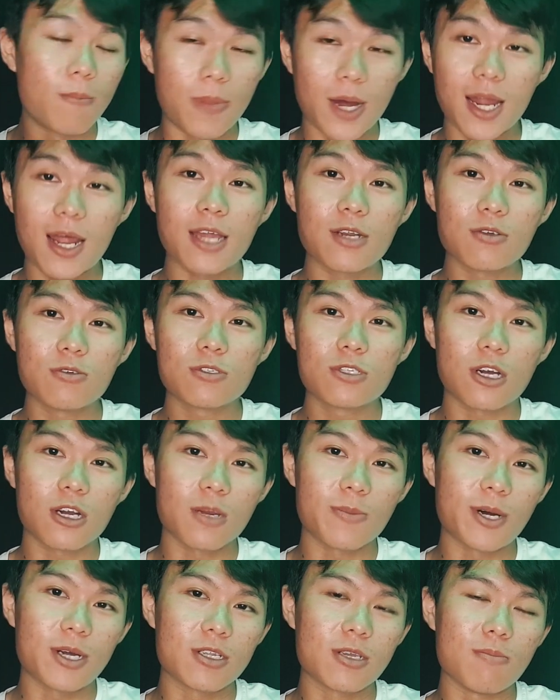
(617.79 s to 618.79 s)
but I do talk
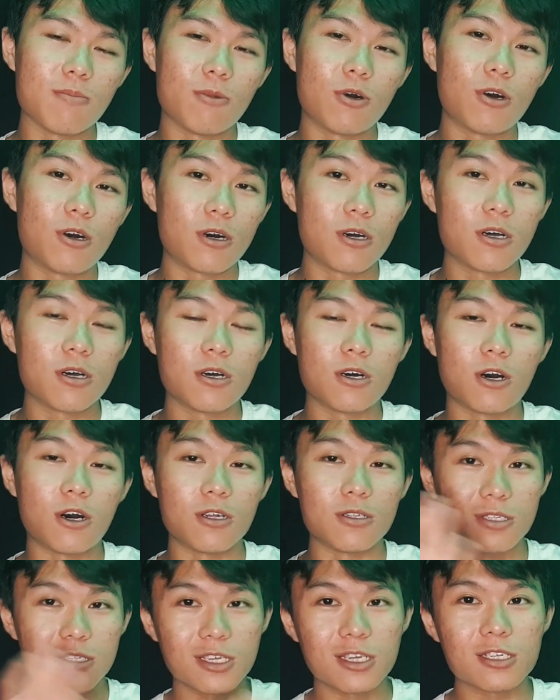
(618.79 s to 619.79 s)
about it more
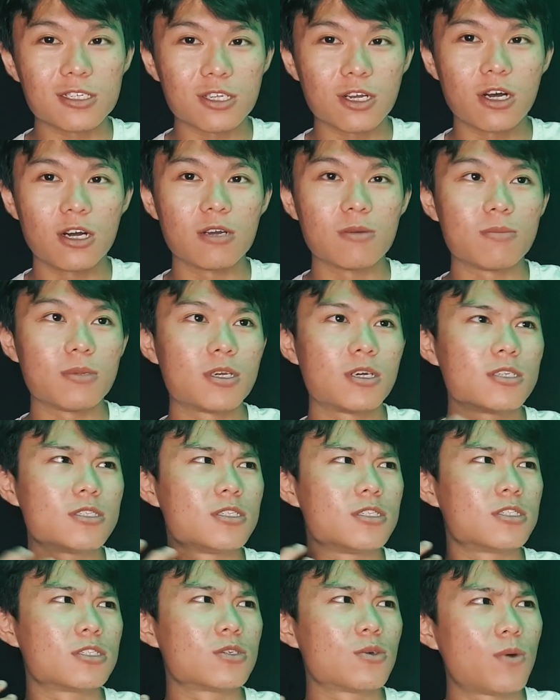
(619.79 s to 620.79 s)
on TikTok because
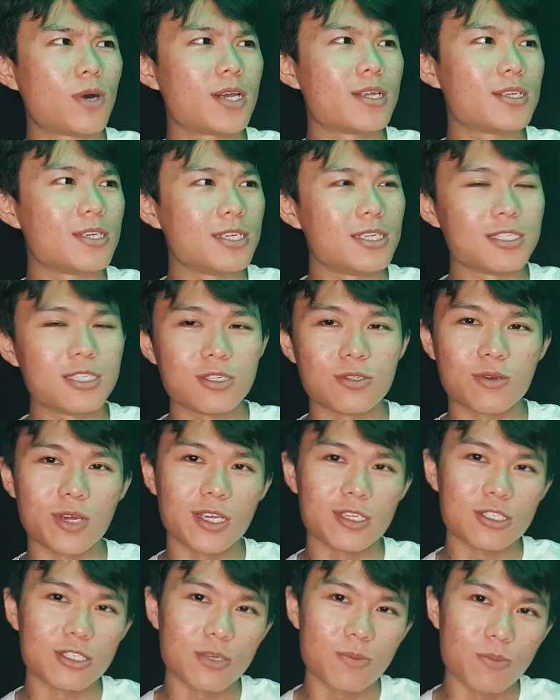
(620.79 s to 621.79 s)
it's quite easy to
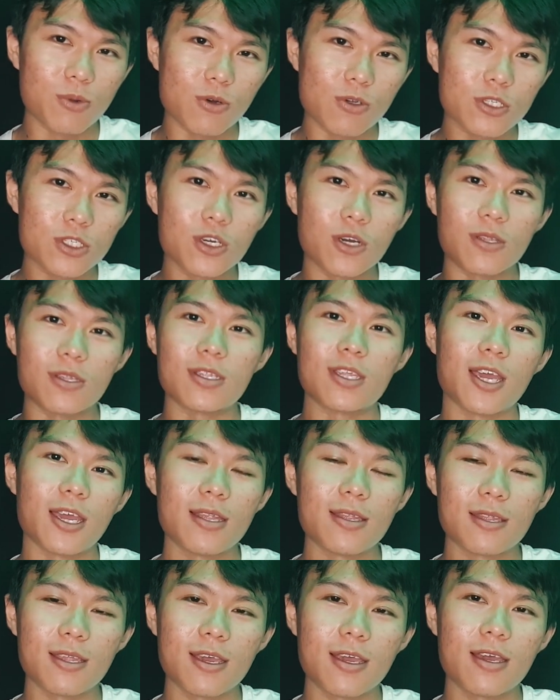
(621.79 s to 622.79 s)
actually post
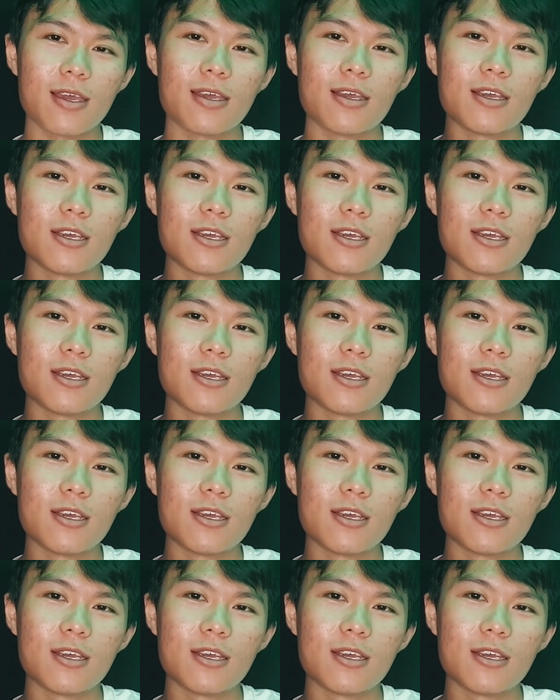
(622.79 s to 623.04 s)
content there.